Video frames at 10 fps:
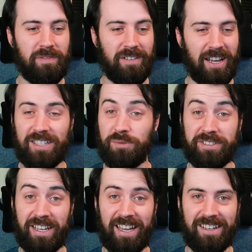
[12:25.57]
I guess we'll
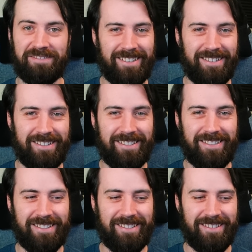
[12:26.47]
see.
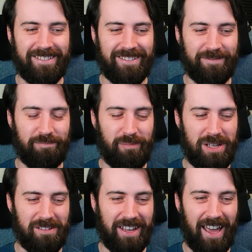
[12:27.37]

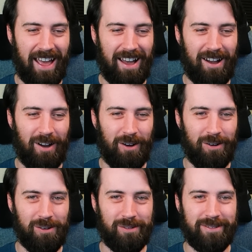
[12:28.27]
Milk
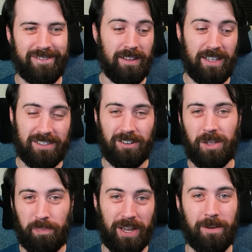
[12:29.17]
Cow. It's called
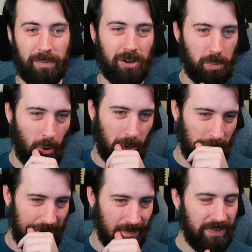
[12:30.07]
the pink milk
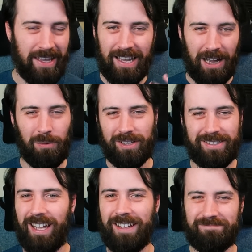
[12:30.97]
Pokemon. I will
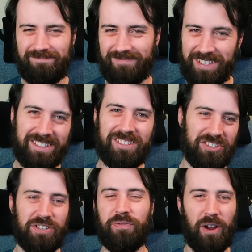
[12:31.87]
say this is
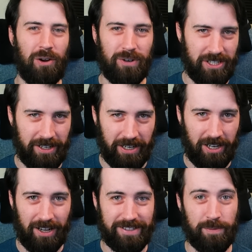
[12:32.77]
just a very redundant
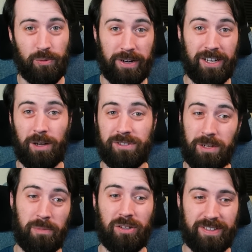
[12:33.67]
concept when it comes
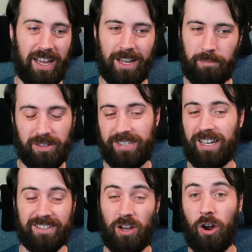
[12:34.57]
to Miltank.
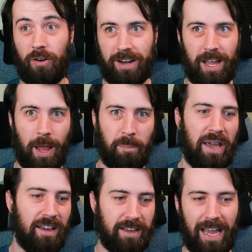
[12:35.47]
Miltank is already a
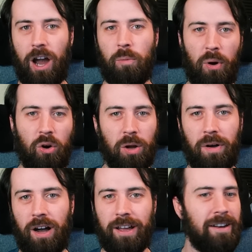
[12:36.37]
pink cow
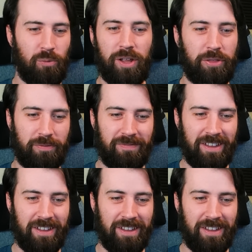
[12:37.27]
Pokemon with